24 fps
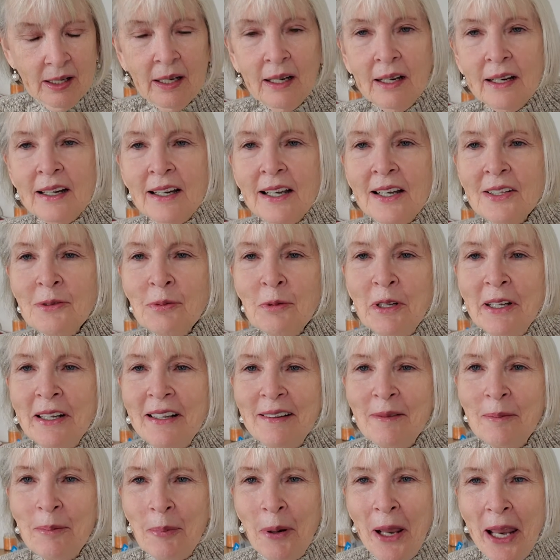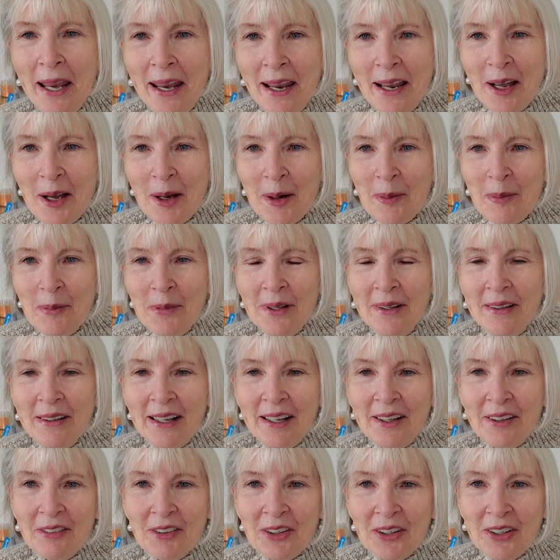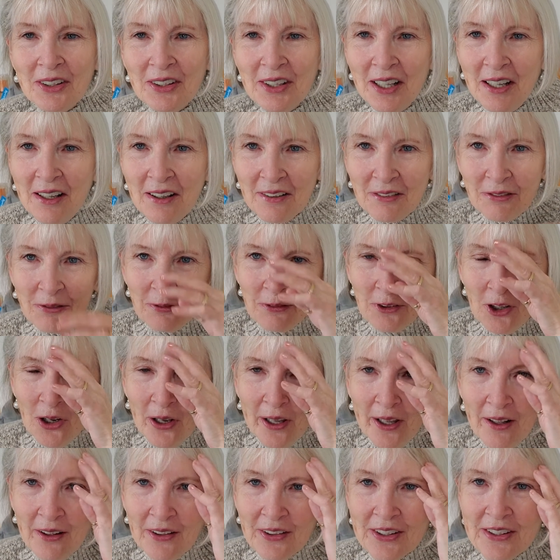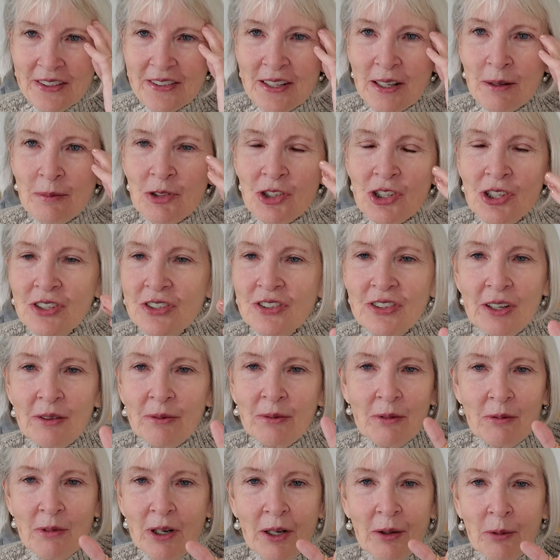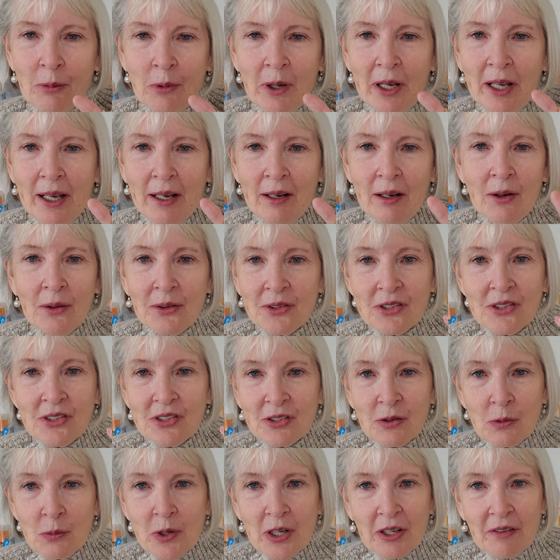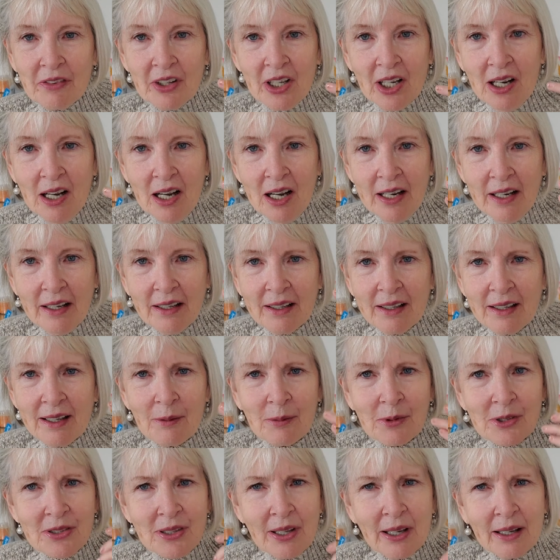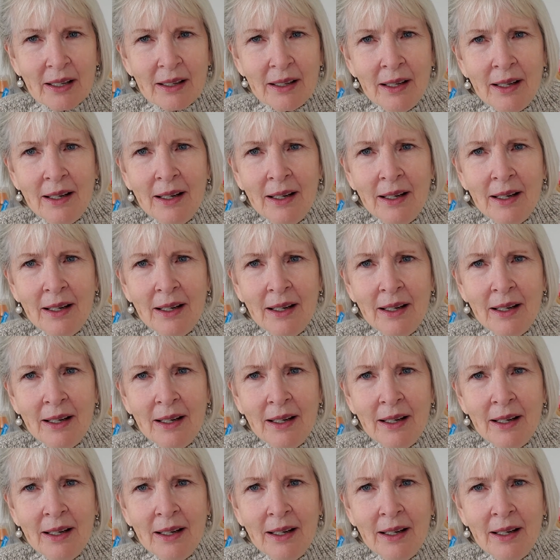Because when Pam, Land of Good Enough, held these up, she said right away, oh, this is a one of a kind. And I was like,